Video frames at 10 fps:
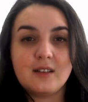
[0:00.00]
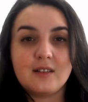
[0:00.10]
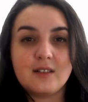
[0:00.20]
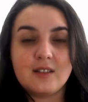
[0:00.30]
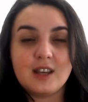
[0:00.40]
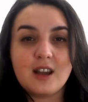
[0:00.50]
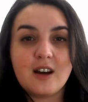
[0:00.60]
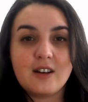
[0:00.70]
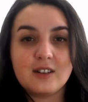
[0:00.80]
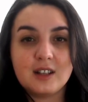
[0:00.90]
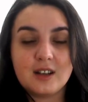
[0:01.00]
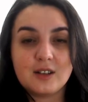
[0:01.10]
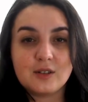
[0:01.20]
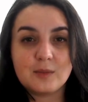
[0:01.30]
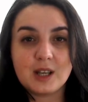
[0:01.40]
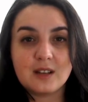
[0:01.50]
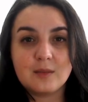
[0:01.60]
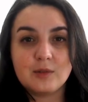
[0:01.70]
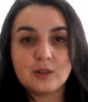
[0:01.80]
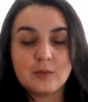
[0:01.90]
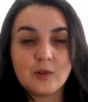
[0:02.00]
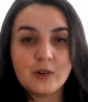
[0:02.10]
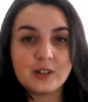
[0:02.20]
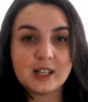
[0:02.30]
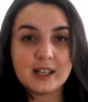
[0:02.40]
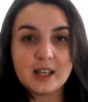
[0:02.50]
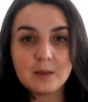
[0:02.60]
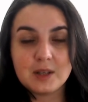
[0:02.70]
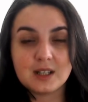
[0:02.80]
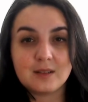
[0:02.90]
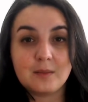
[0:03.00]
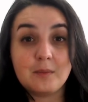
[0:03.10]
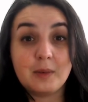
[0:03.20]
They are there to make the book more dynamic,